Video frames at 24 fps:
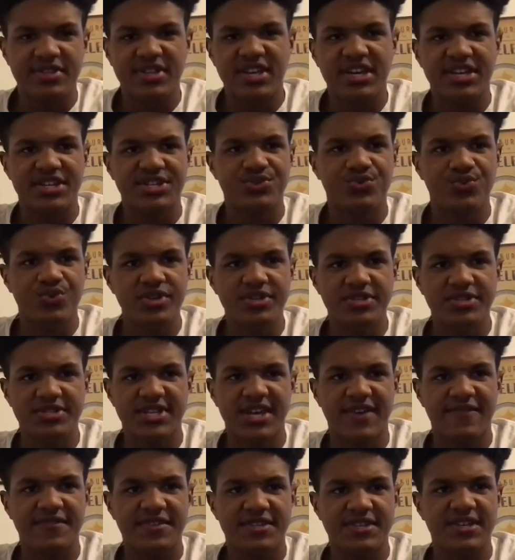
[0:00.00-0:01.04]
next Week
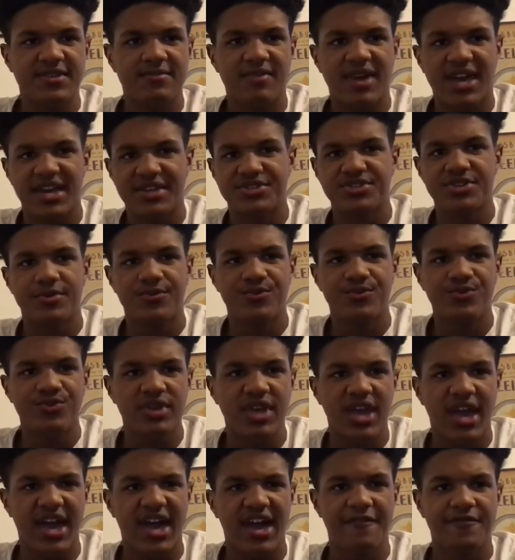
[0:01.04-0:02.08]
17 matchup, we
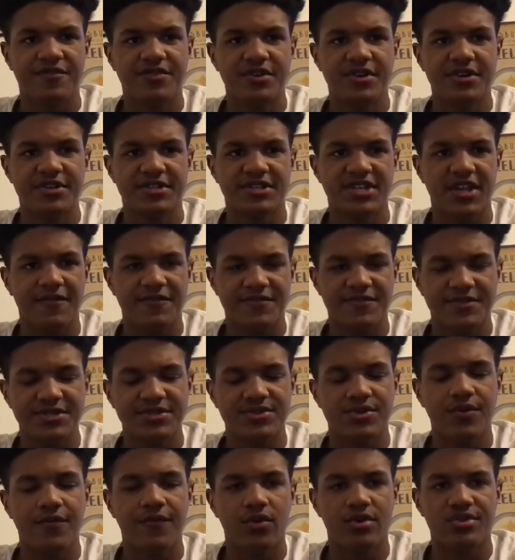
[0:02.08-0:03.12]
have the San
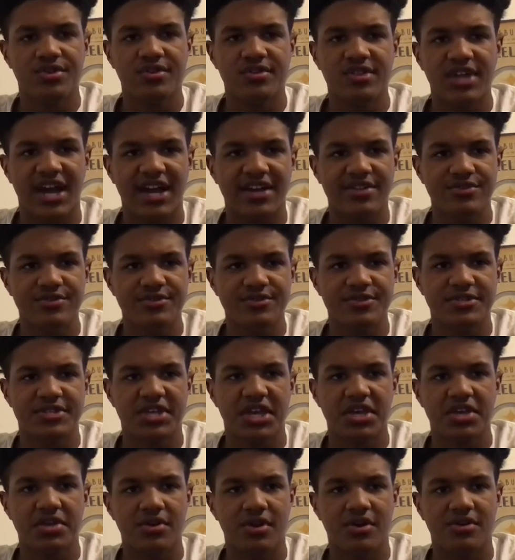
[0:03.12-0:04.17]
Francisco 49ers
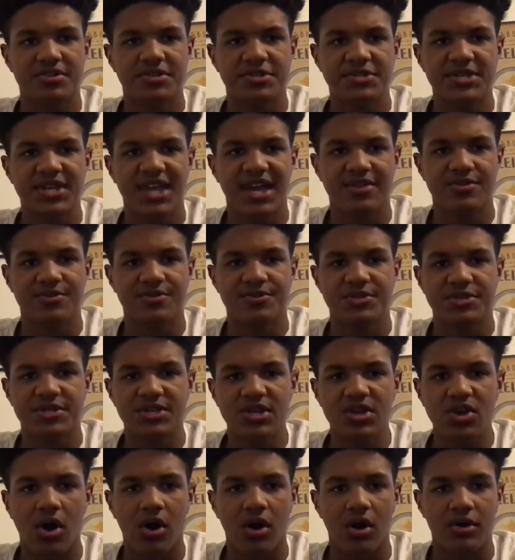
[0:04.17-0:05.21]
taking on the Seattle
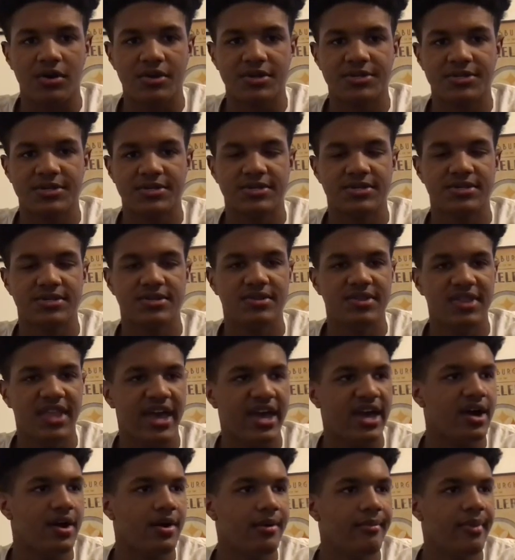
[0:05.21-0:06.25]
Seahawks.
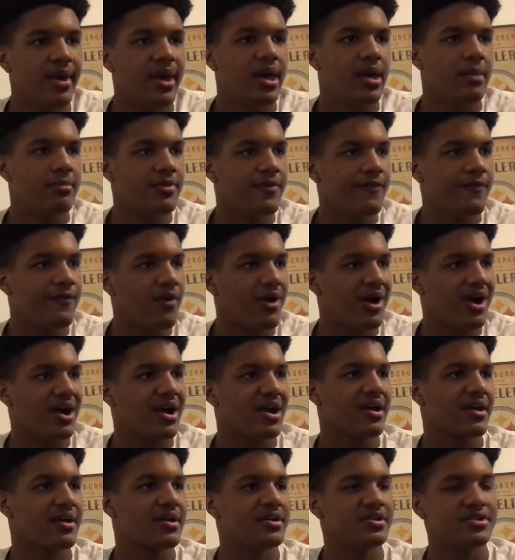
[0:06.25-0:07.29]
Now, before
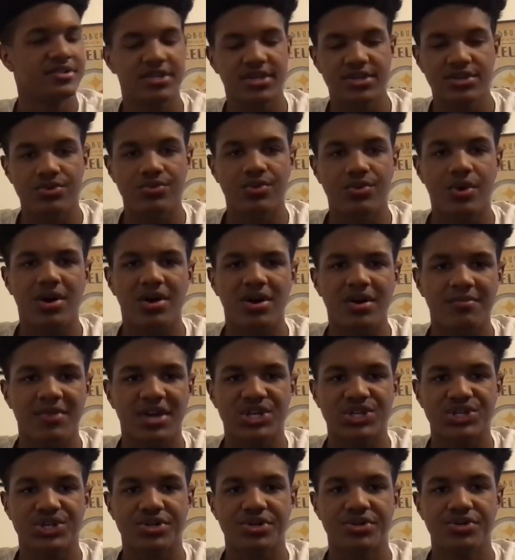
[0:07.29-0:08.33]
I continue on, make
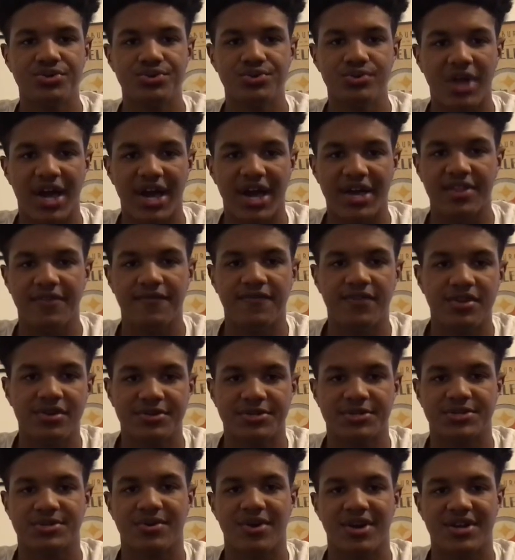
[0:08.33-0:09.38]
sure you like the video and
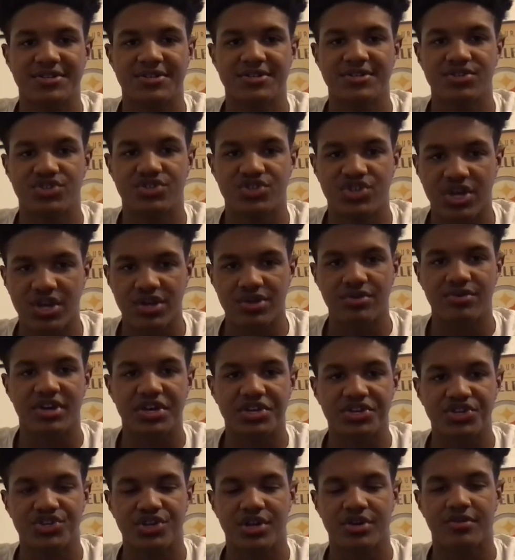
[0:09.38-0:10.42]
subscribe to the channel
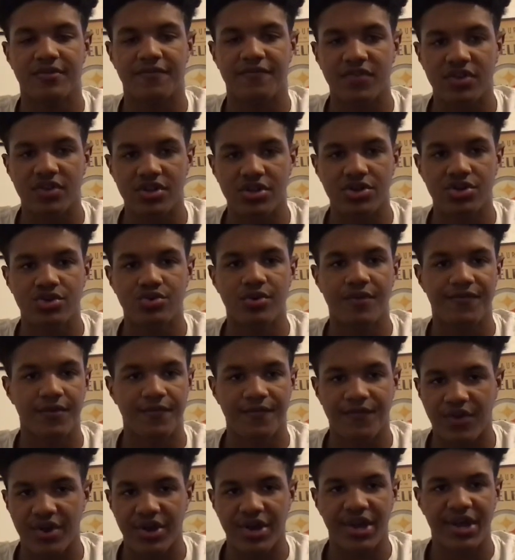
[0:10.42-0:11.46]
and share the video with your
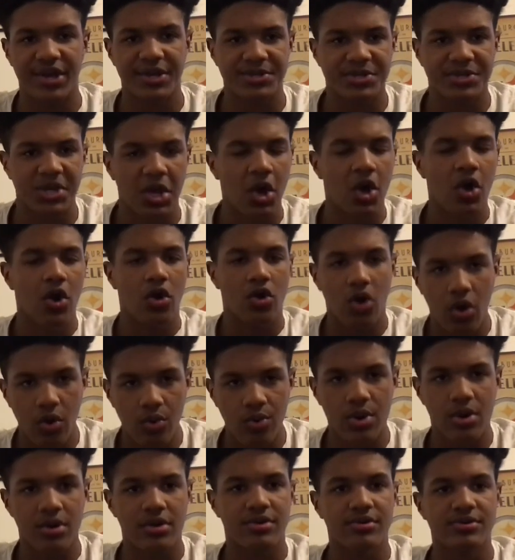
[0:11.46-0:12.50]
friends,
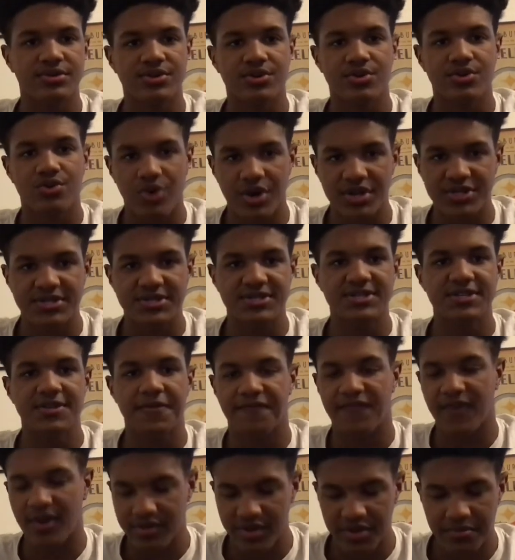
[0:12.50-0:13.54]
co-workers, acquaintances,
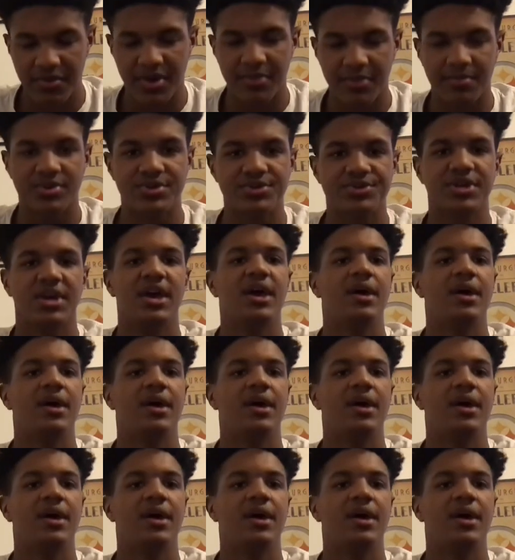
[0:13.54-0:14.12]
family members,